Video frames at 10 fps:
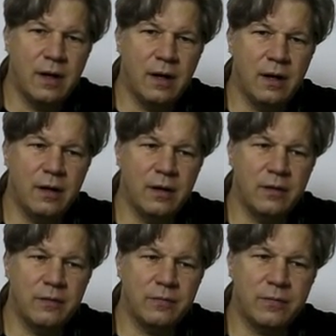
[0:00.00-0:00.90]

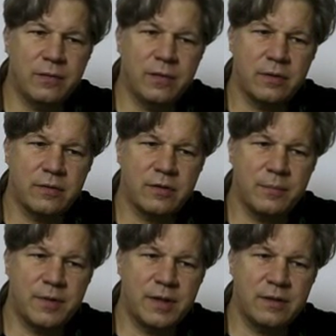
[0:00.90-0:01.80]
of
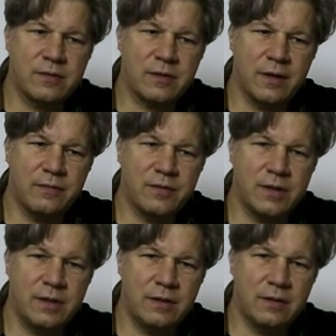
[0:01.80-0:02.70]
some things I've
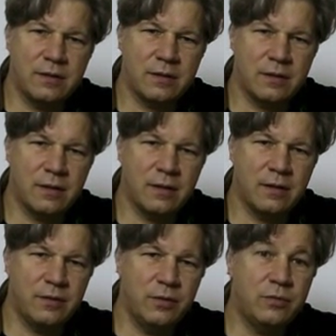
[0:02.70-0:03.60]
seen
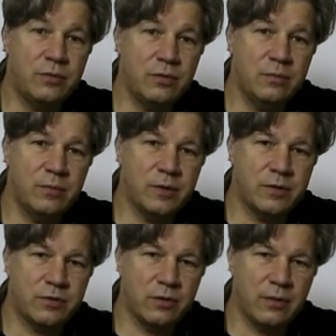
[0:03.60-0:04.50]
on YouTube
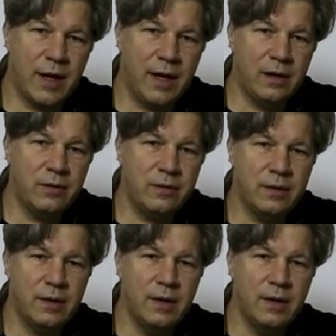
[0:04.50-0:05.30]
with Joe Allard,